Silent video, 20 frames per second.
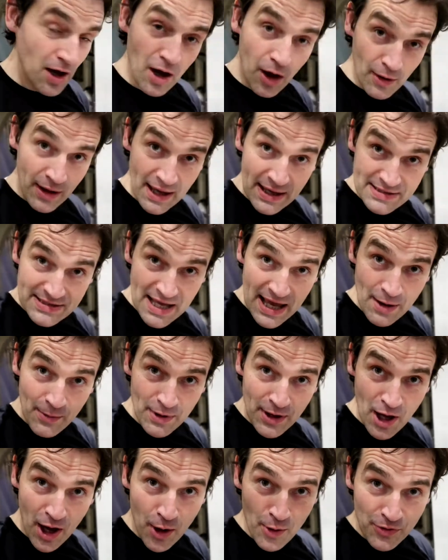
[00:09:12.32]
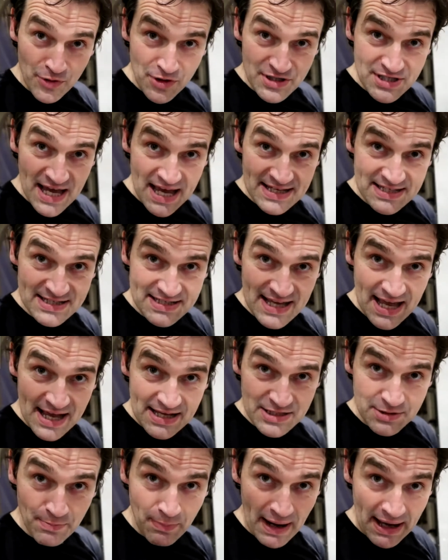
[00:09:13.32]
Okay, so here we go. The taste
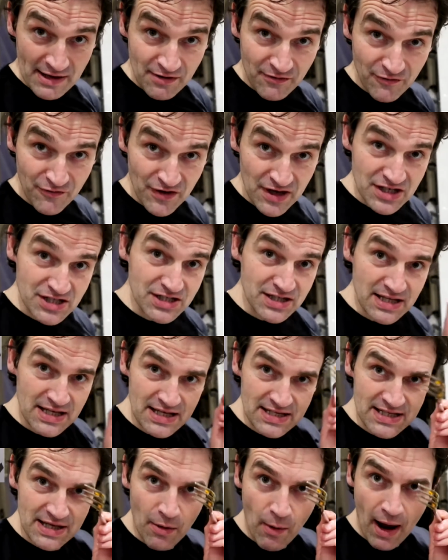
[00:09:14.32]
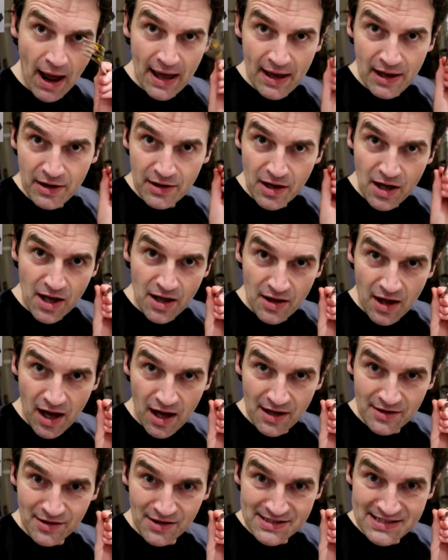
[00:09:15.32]
test. Blackened fish the easy way.
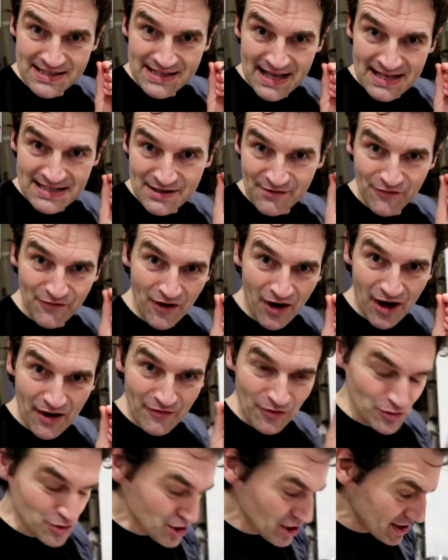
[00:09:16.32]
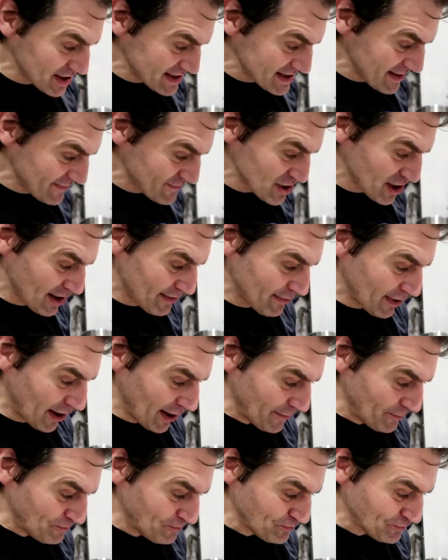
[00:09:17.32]
Uh, nineteen eighty-five alternative
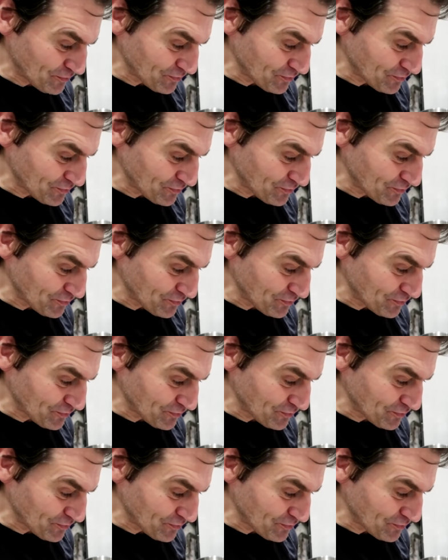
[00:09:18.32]
timeline